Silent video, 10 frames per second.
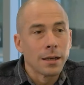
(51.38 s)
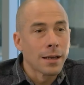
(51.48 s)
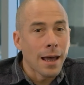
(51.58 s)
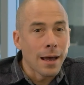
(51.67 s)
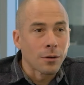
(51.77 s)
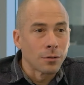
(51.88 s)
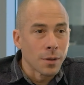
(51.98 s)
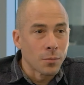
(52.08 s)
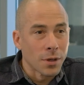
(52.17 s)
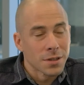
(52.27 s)
and now
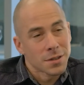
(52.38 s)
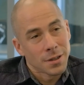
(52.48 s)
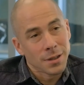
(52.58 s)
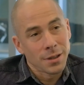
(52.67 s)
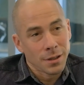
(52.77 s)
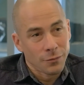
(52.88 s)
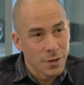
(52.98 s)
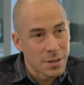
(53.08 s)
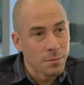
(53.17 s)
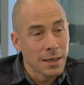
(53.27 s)
it brings us the
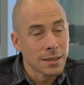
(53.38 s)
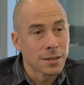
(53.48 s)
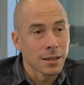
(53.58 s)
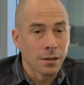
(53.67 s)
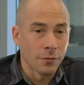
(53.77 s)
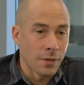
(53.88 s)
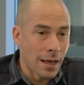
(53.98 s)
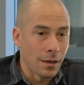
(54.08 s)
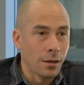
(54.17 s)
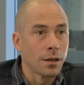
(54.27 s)
visibility of
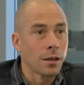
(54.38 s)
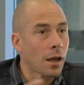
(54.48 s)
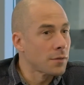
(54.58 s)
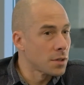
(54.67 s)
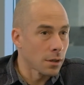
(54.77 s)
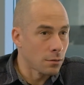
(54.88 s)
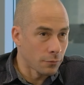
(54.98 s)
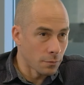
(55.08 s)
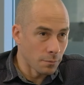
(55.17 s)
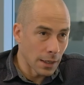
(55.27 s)
that alert life cycle
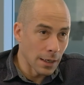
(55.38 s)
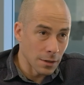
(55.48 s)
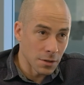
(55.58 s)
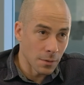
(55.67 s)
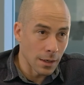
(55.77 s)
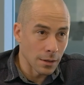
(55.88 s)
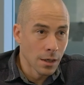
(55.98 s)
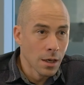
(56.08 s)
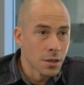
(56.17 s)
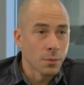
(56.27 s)
from beginning to end.
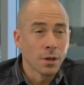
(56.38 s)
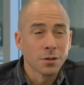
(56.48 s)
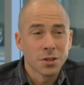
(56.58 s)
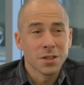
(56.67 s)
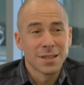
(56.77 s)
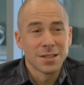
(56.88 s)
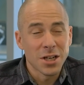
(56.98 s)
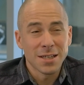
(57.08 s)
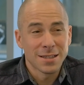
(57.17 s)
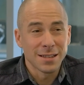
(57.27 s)
So we're not just
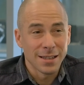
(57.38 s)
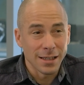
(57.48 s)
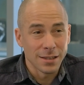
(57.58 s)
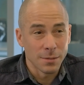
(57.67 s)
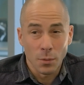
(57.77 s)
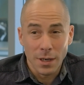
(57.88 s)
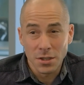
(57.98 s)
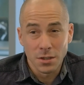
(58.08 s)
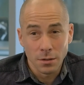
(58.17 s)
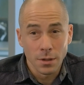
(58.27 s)
ingesting data, but we're
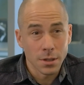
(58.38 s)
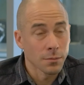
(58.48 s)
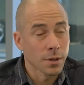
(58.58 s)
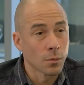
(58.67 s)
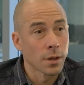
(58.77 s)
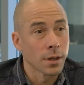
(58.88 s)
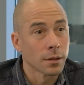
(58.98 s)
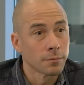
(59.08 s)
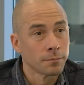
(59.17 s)
actually doing something with it.